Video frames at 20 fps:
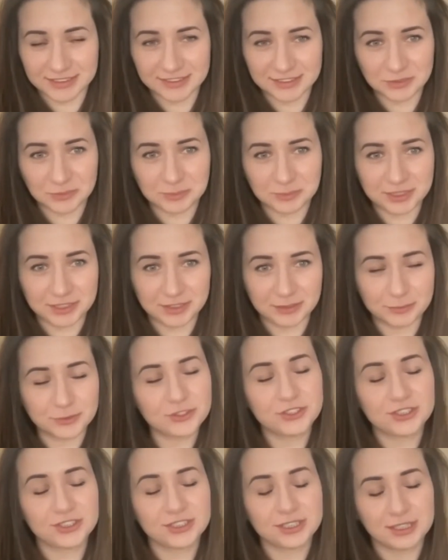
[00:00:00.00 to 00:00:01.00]
to me,
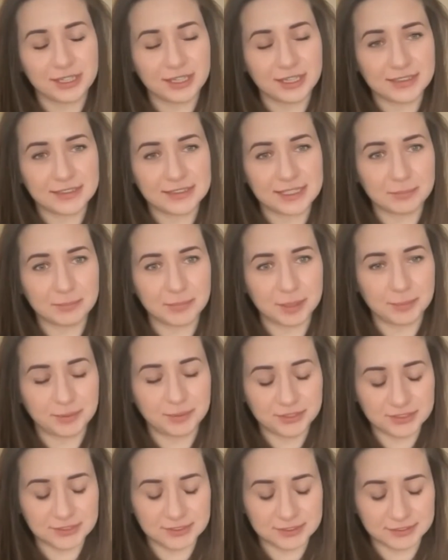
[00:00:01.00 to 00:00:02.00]
which, like I said, my
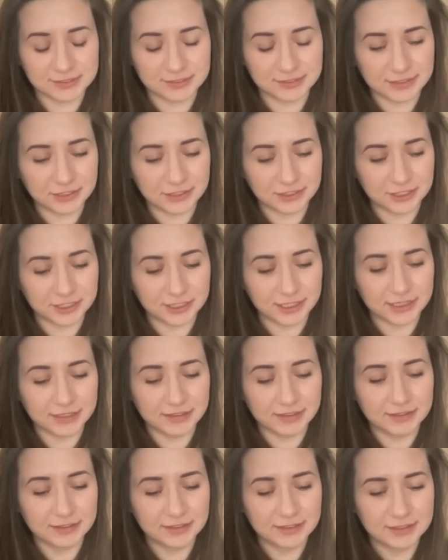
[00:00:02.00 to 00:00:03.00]
personal
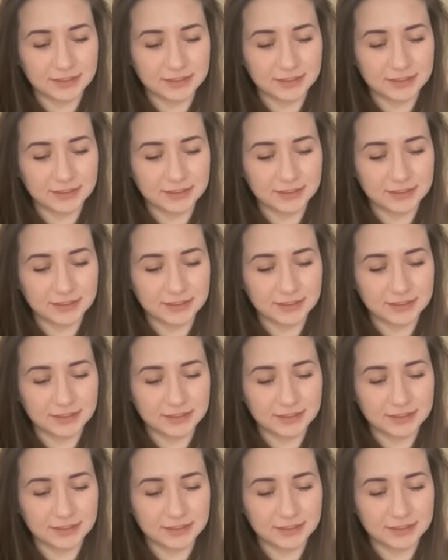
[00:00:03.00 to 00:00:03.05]
theory,